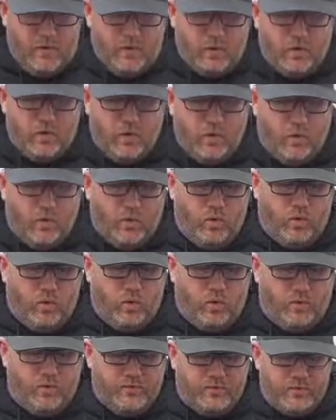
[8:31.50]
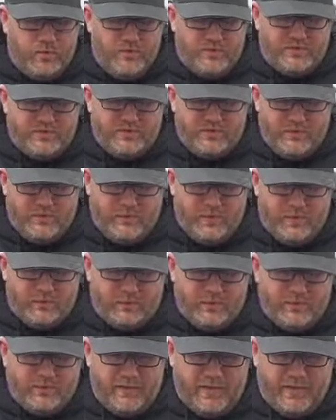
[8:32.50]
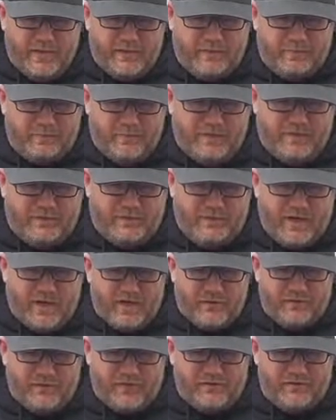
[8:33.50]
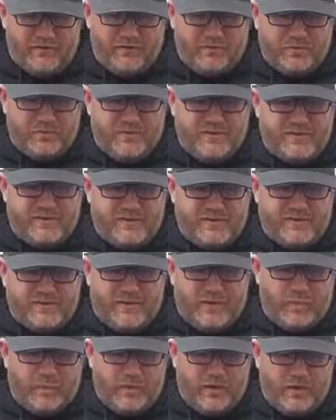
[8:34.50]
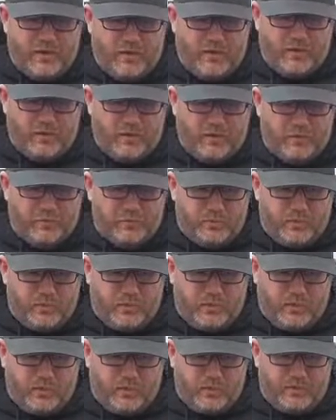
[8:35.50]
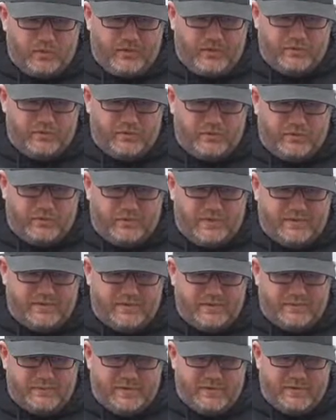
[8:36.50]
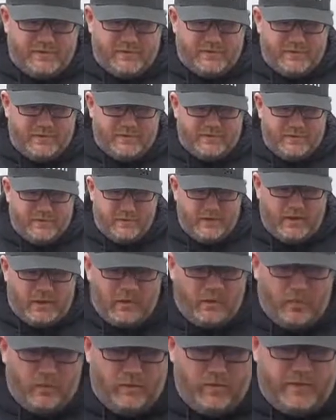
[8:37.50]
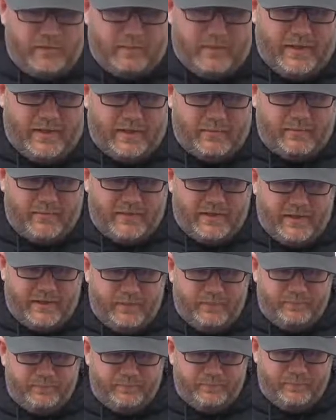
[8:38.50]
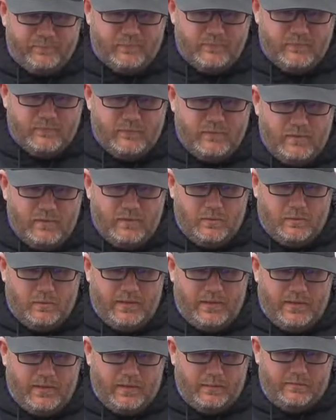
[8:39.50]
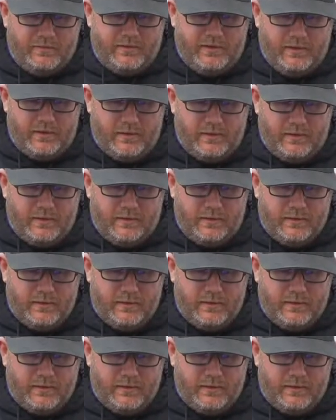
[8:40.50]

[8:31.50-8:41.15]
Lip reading: Cole, question, really high speed track racing 360 wing cars. When the car wings over, it seems like the left front always bottoms out when he comes in.